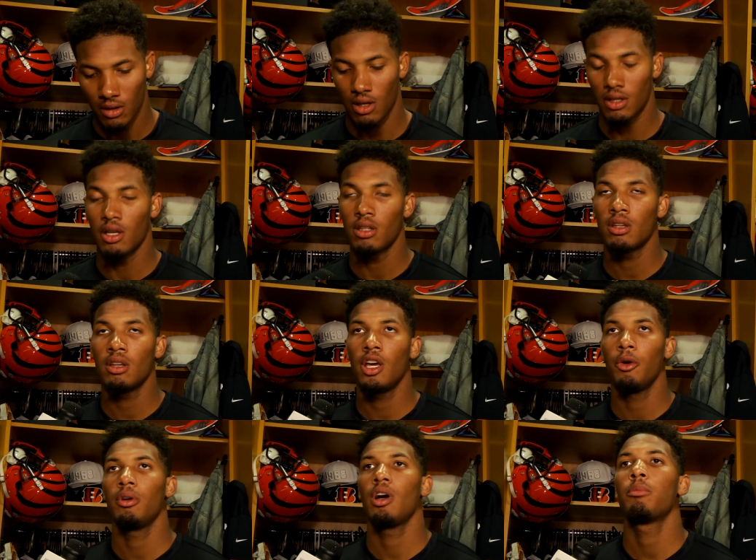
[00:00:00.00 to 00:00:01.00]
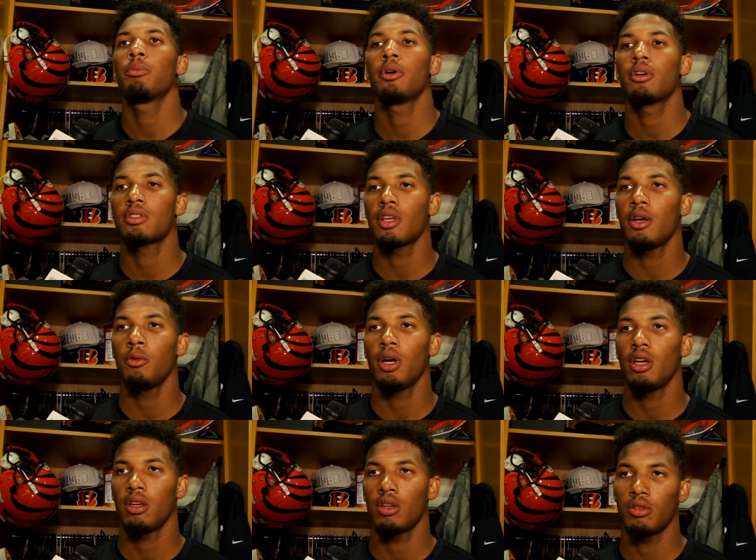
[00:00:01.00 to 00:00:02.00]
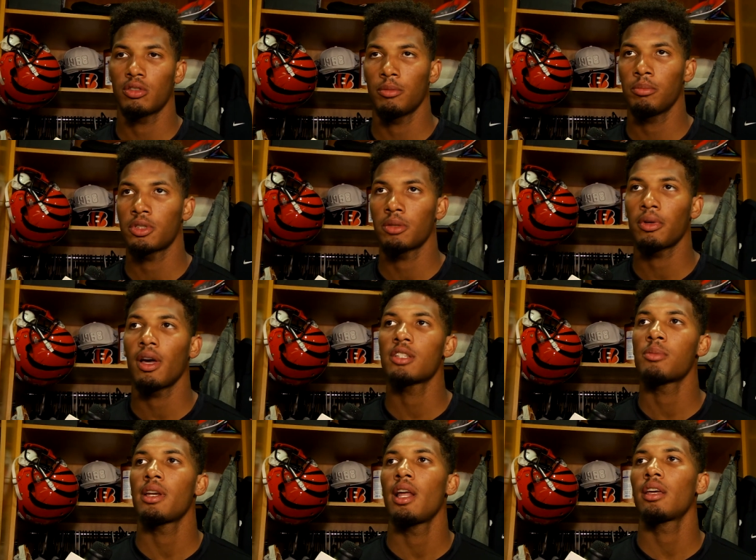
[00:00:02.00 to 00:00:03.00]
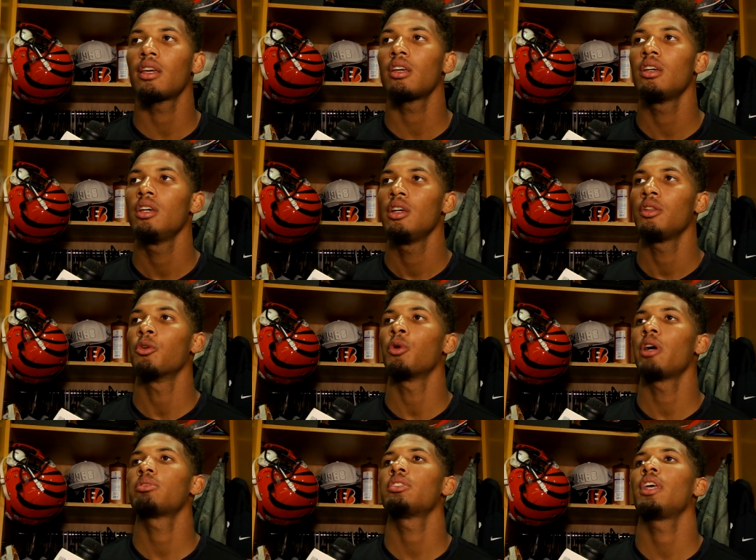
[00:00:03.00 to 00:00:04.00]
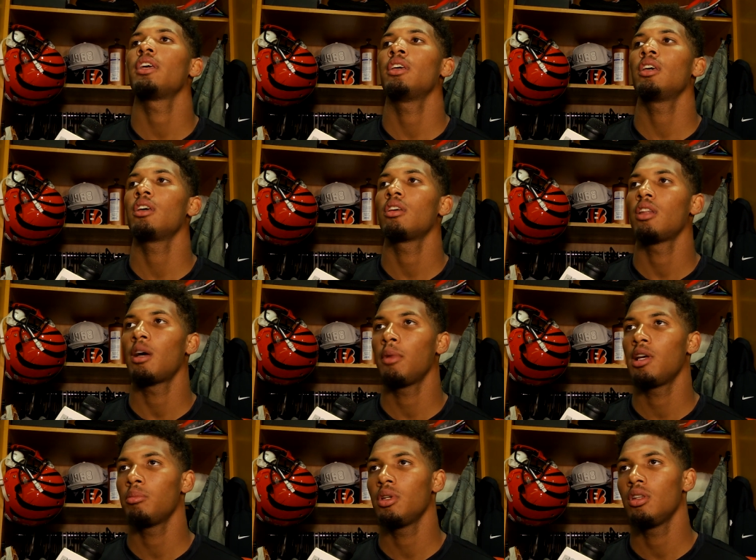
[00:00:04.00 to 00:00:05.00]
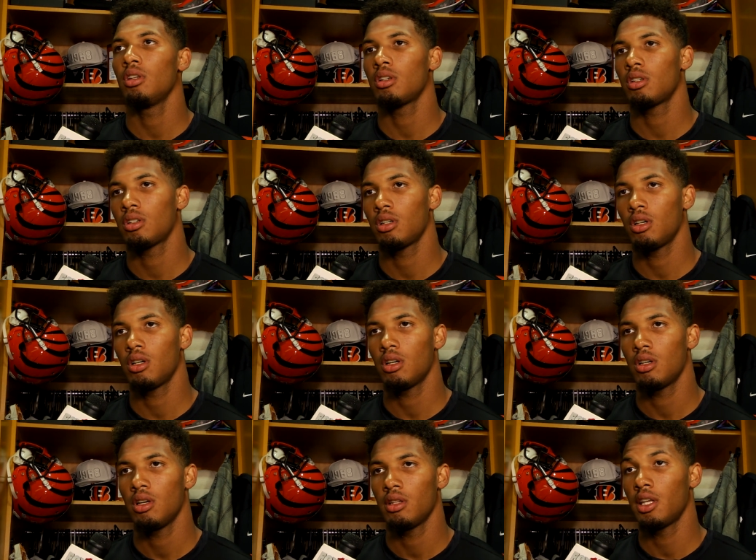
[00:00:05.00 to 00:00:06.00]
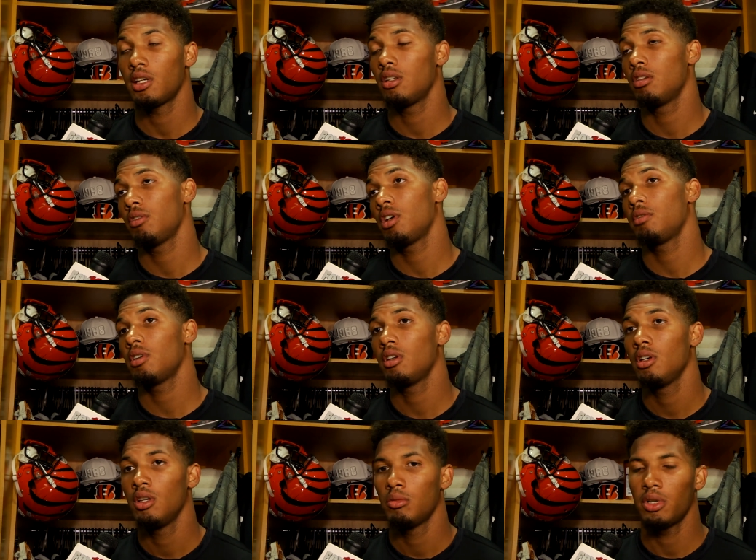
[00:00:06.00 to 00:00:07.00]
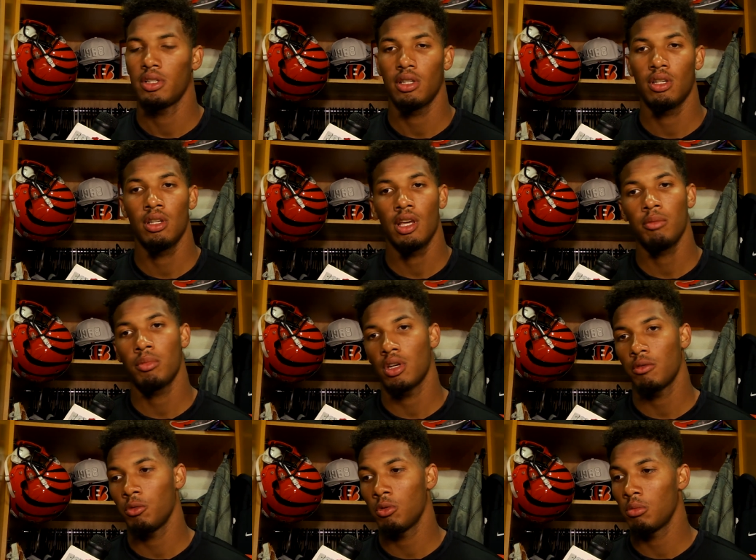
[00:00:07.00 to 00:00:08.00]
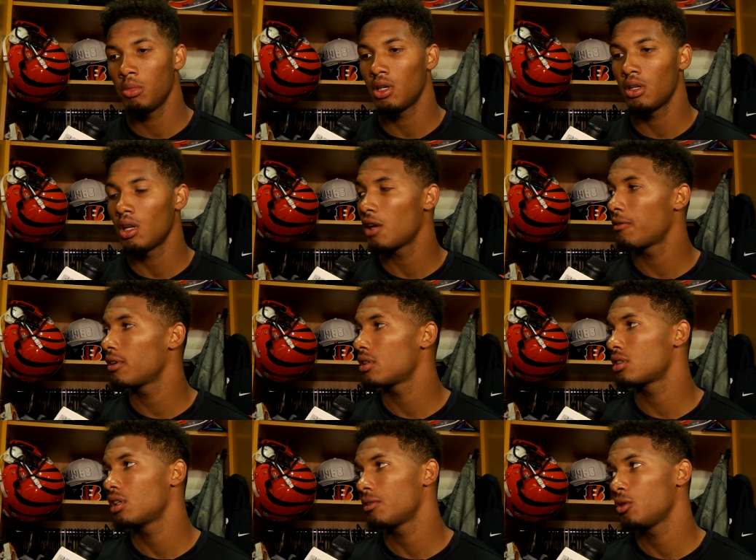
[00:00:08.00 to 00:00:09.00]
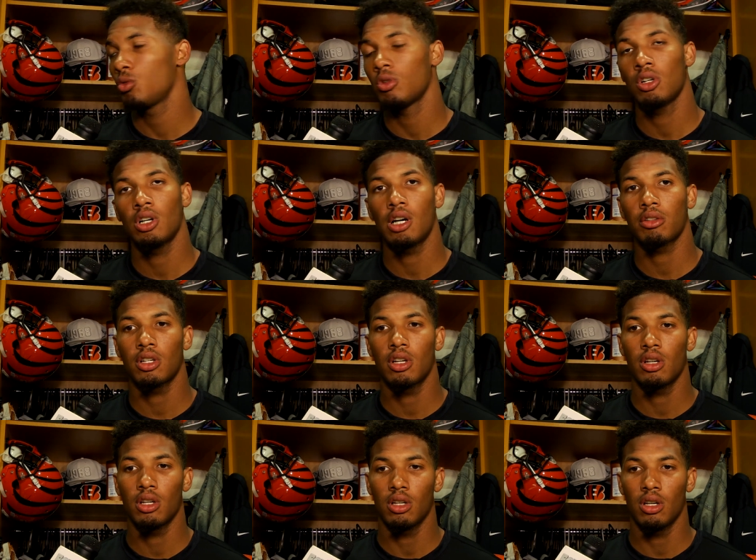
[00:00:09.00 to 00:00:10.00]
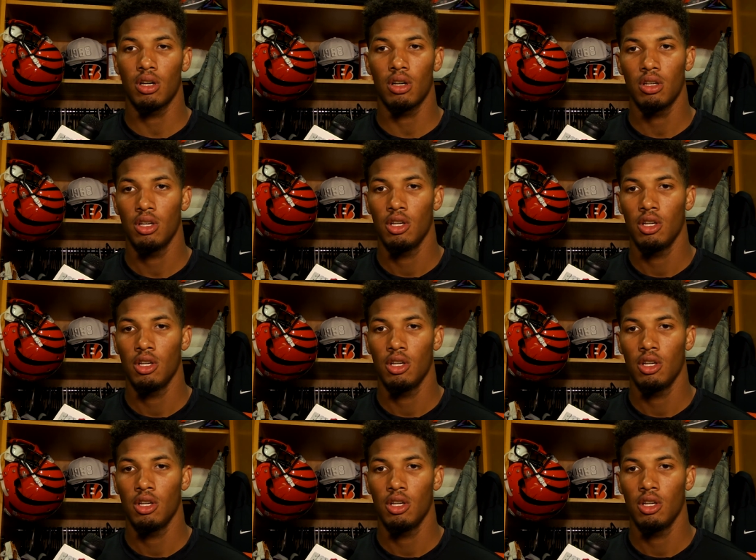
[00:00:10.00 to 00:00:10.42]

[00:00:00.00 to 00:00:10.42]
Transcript: At the end of the day, we all prepare the same way. You know, some guys might not get the reps that they get. That might be the negative of it. But at the end of the day, man, if you want to make a name for yourself, if you want to go out there and